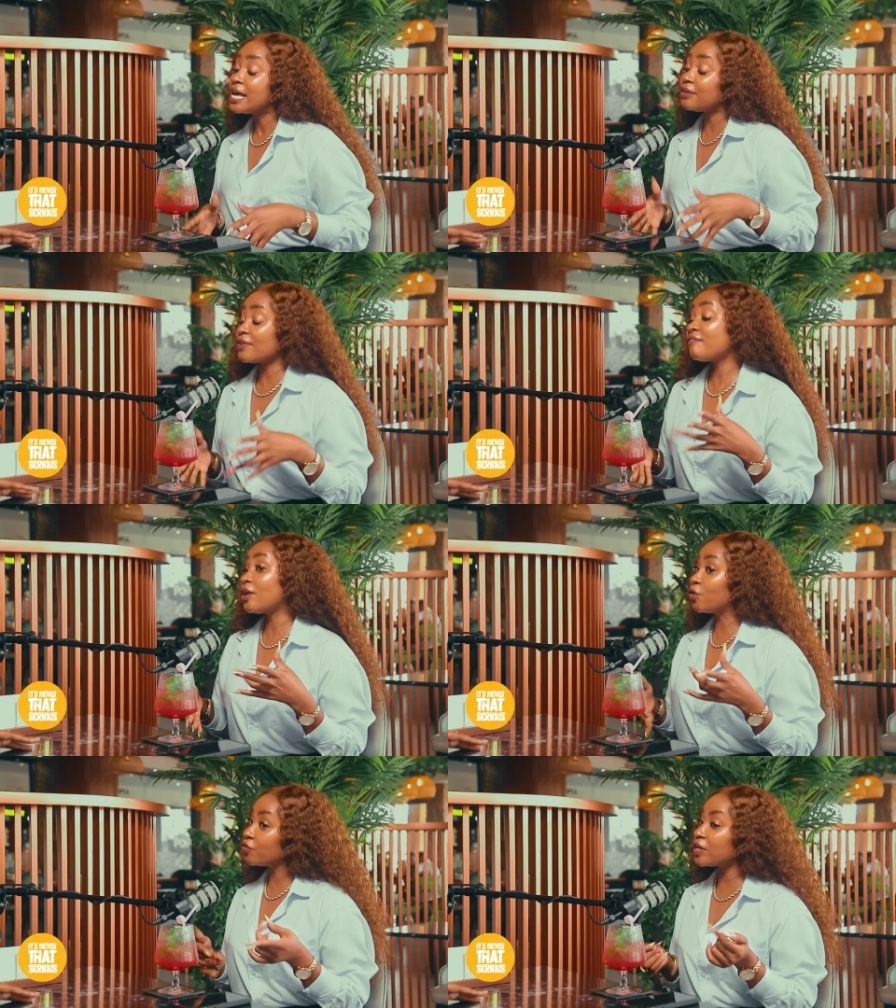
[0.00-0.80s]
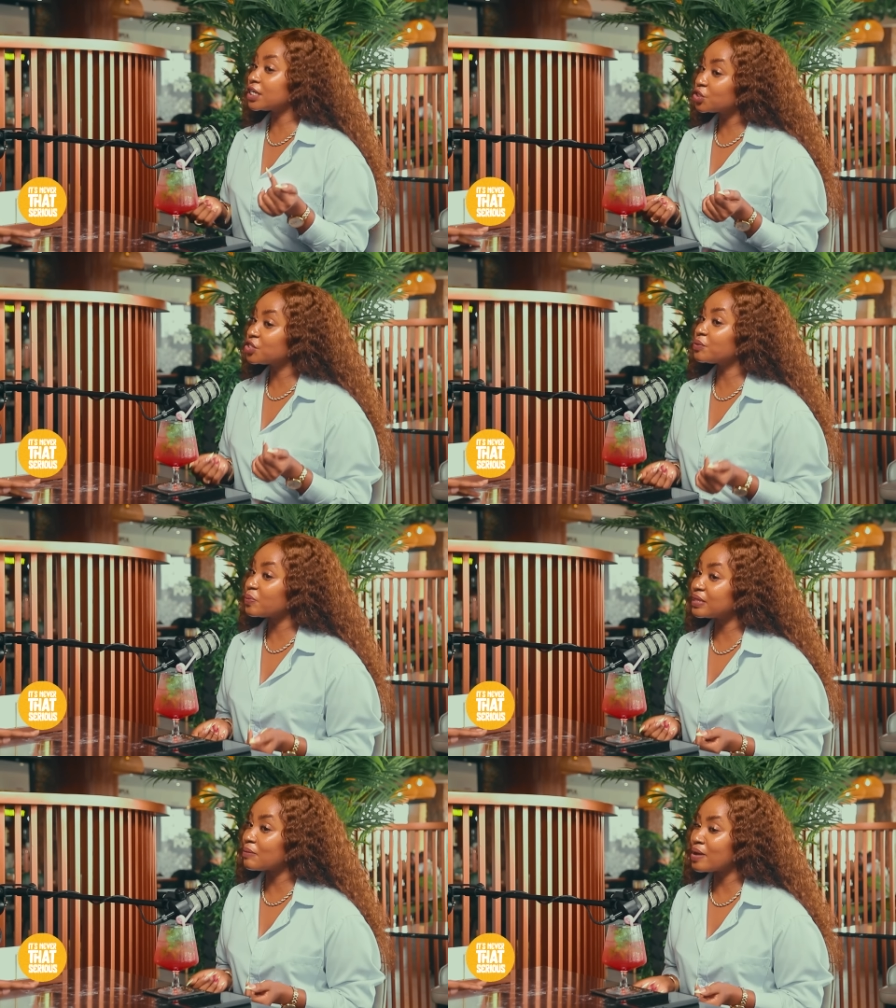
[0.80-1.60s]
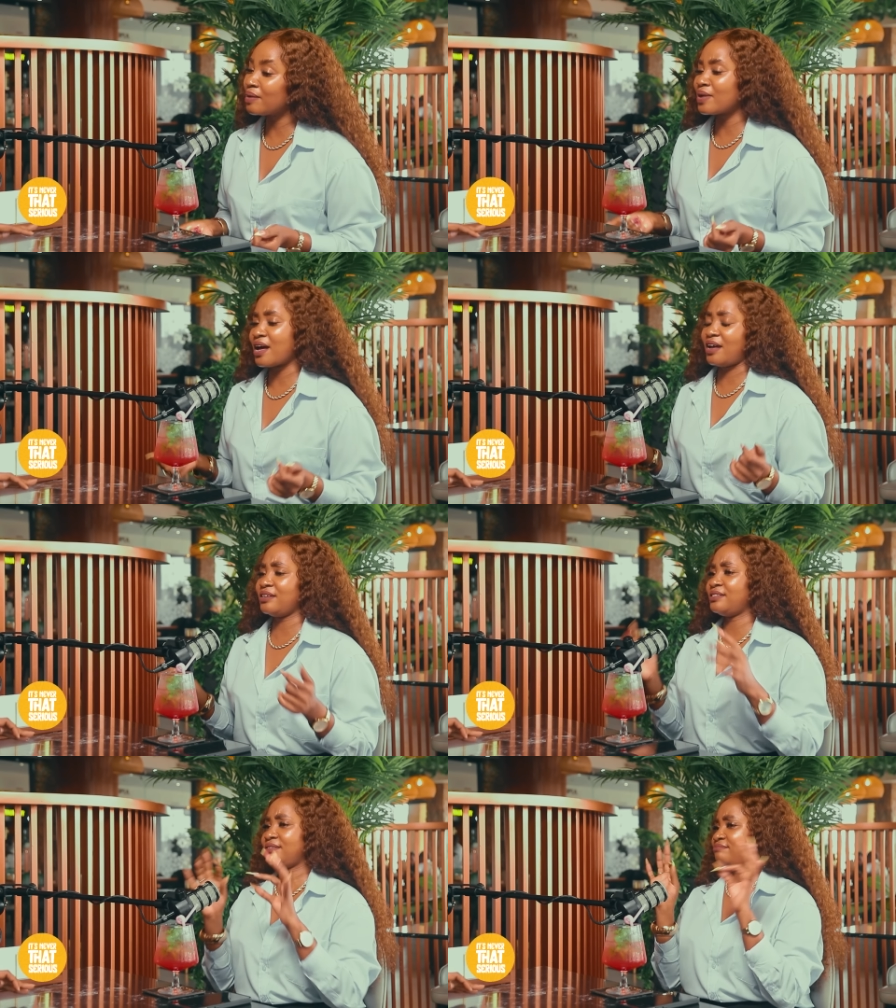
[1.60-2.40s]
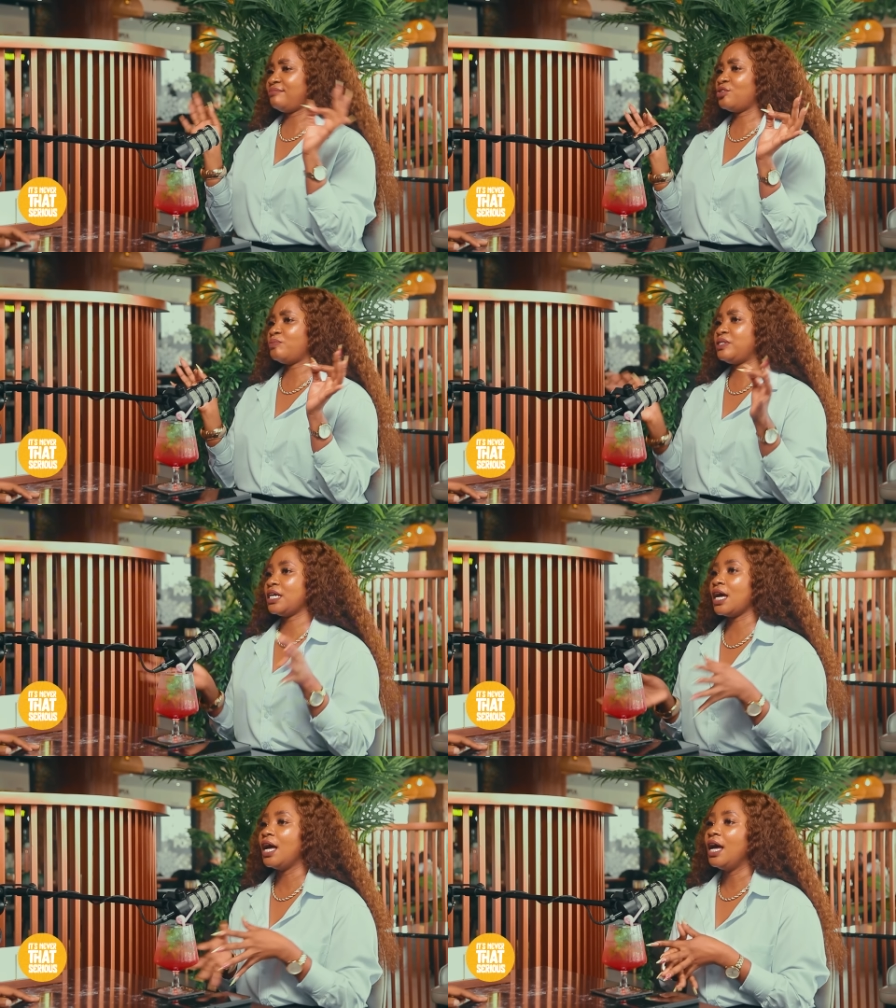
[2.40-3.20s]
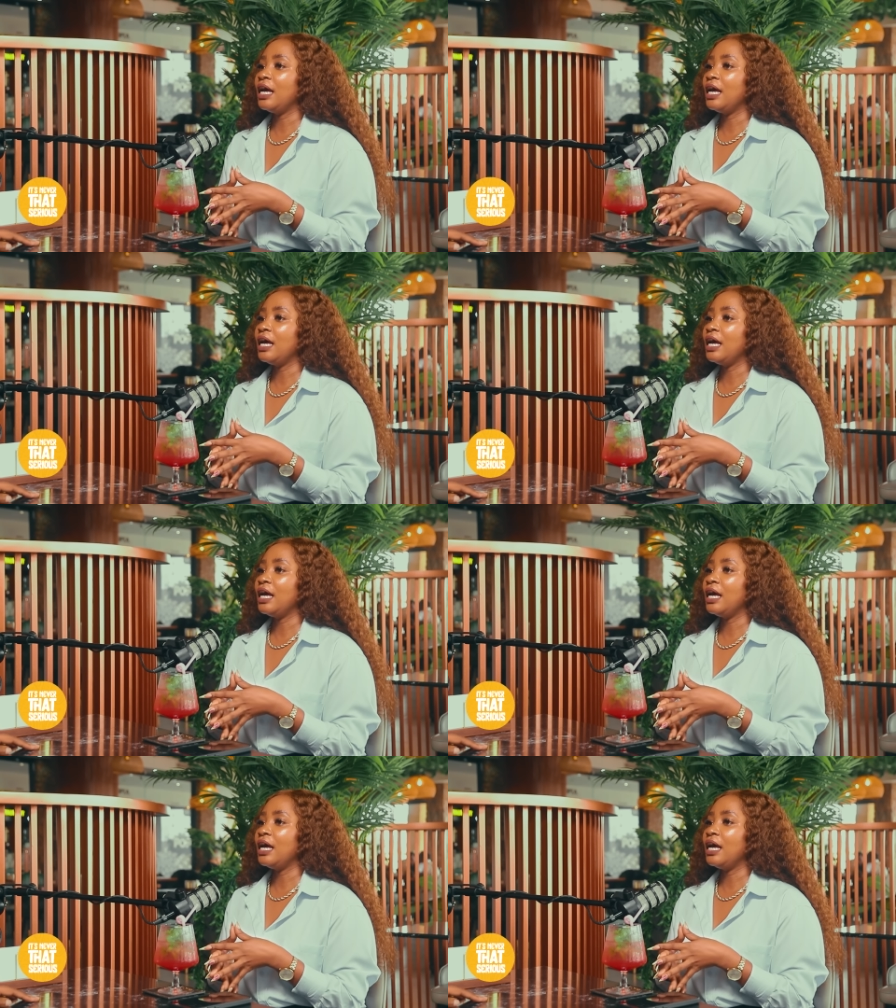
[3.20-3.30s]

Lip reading: If you have a good relationship with the mom, top tier.